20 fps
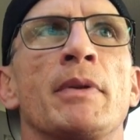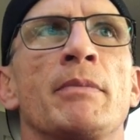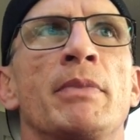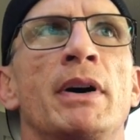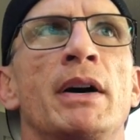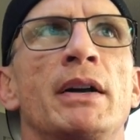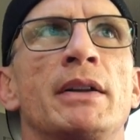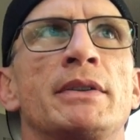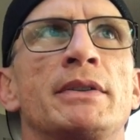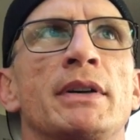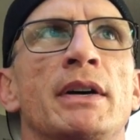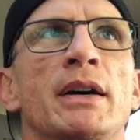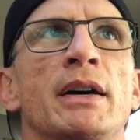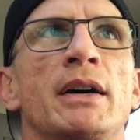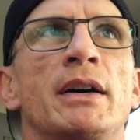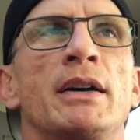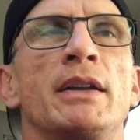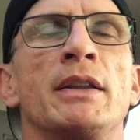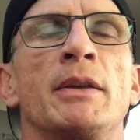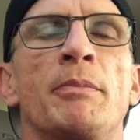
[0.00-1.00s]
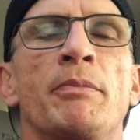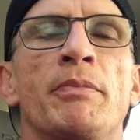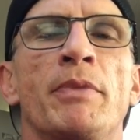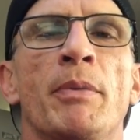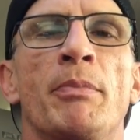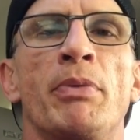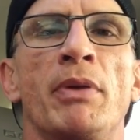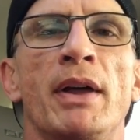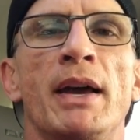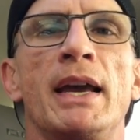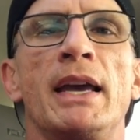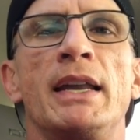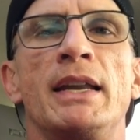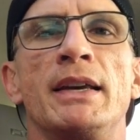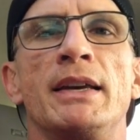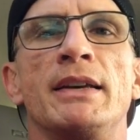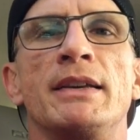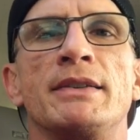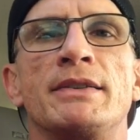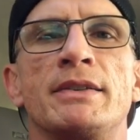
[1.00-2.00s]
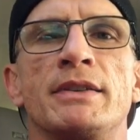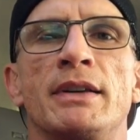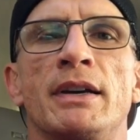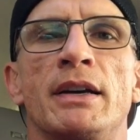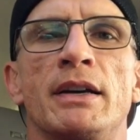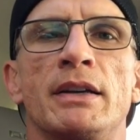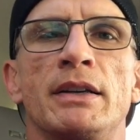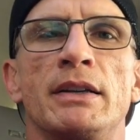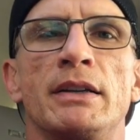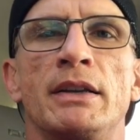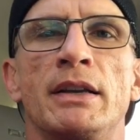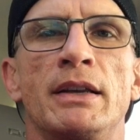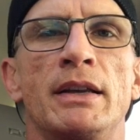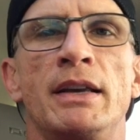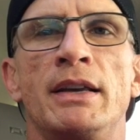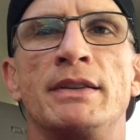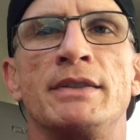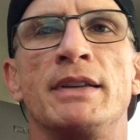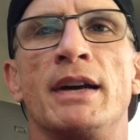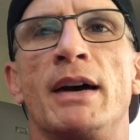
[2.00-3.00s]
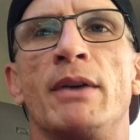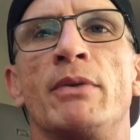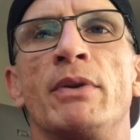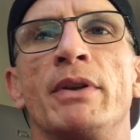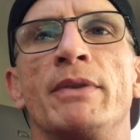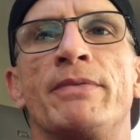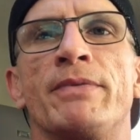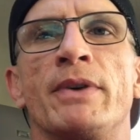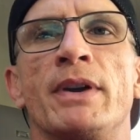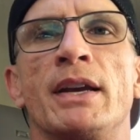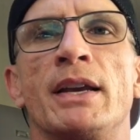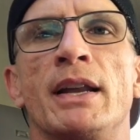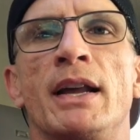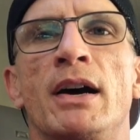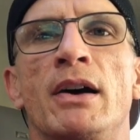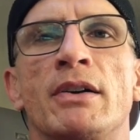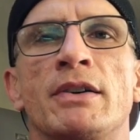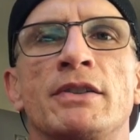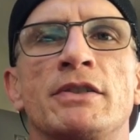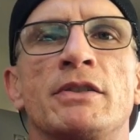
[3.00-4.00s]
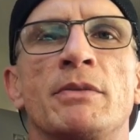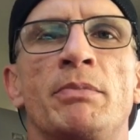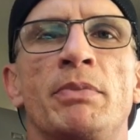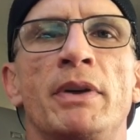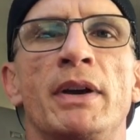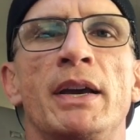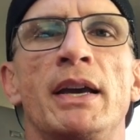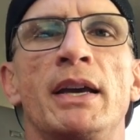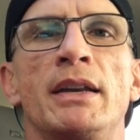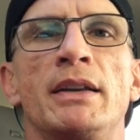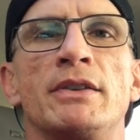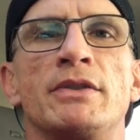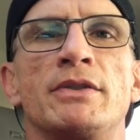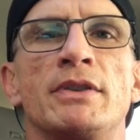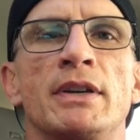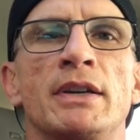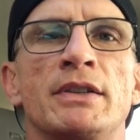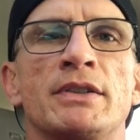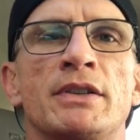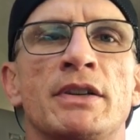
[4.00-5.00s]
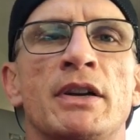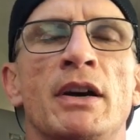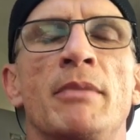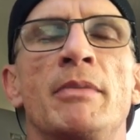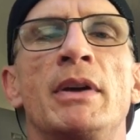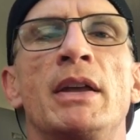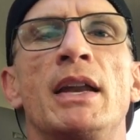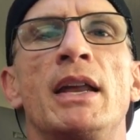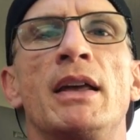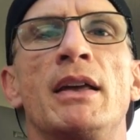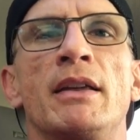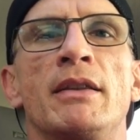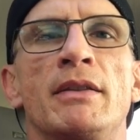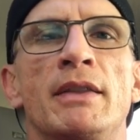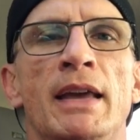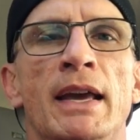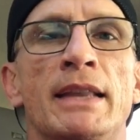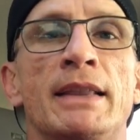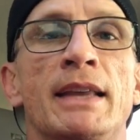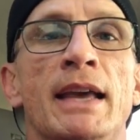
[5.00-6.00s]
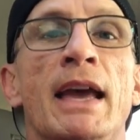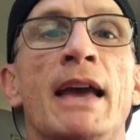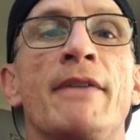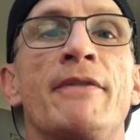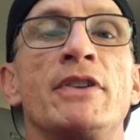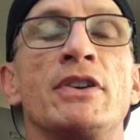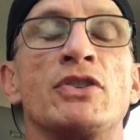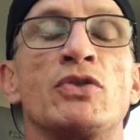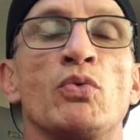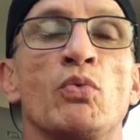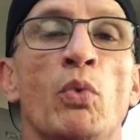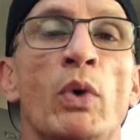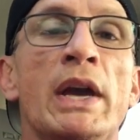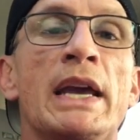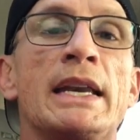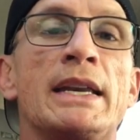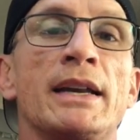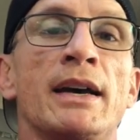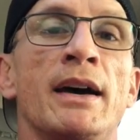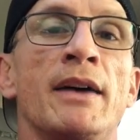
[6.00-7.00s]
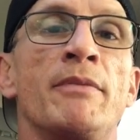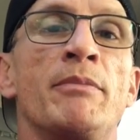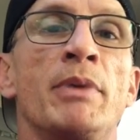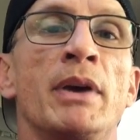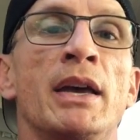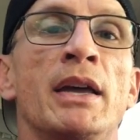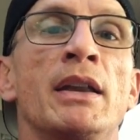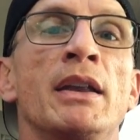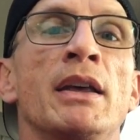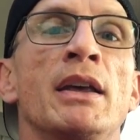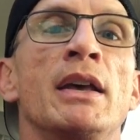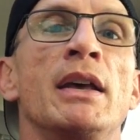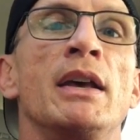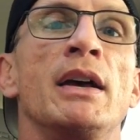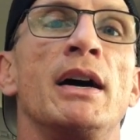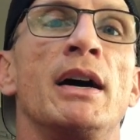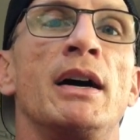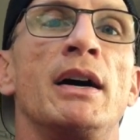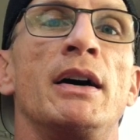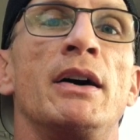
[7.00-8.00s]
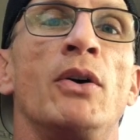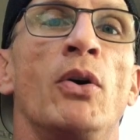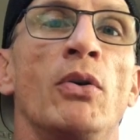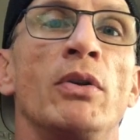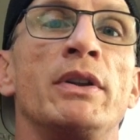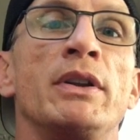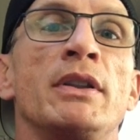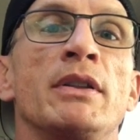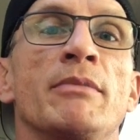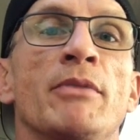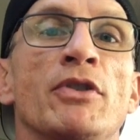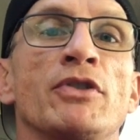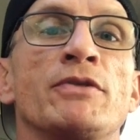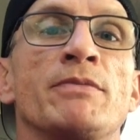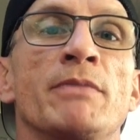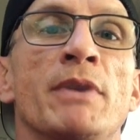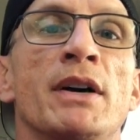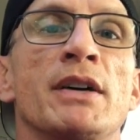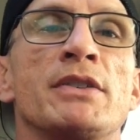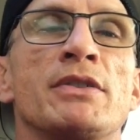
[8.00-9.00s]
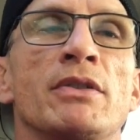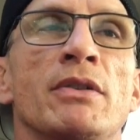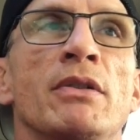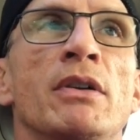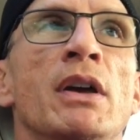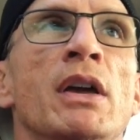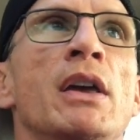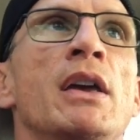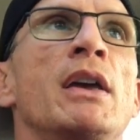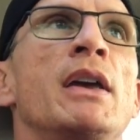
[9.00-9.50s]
But the plan is he's not really freaking out, because the plan is to come in at the heaviest weight I've been, holding the most muscle.